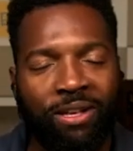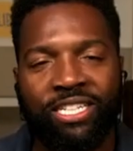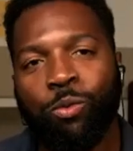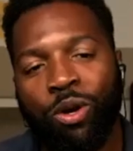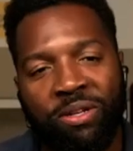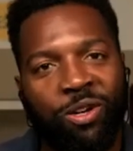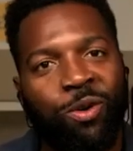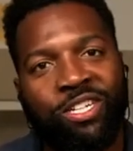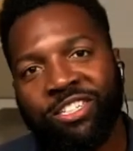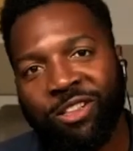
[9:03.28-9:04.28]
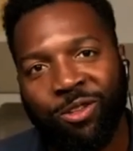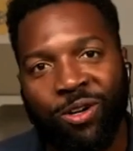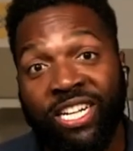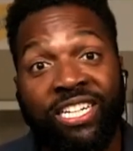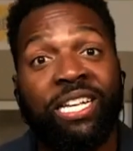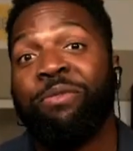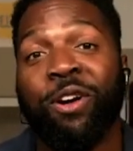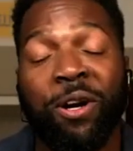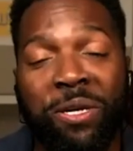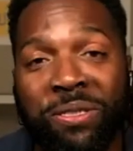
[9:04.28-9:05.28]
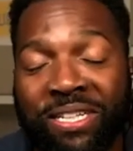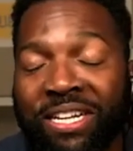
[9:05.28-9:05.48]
she wanted me to question authority except for hers.